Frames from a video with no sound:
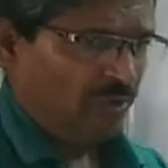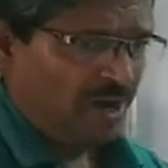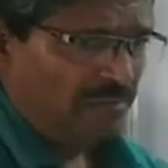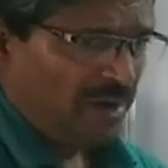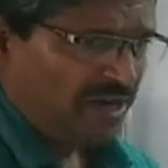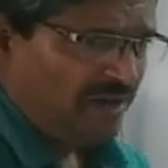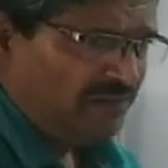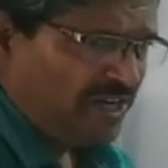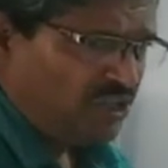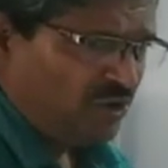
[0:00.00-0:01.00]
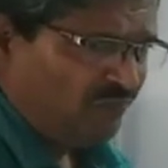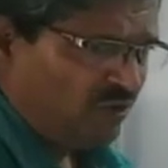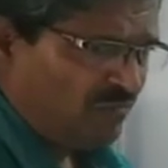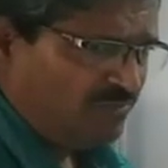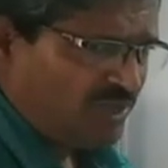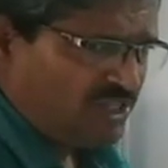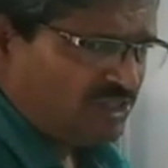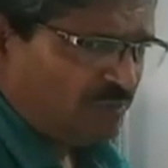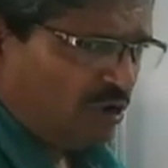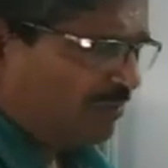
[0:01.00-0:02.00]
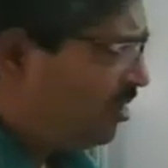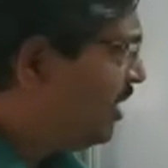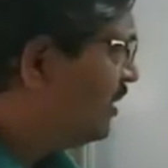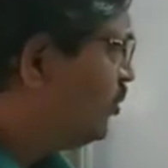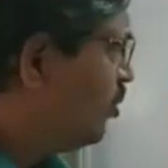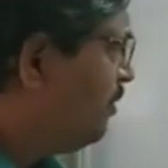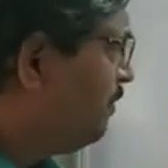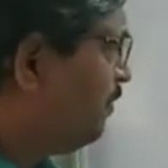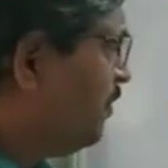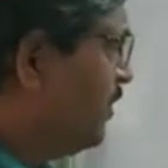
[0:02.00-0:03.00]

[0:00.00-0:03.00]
can make definition from this formula also.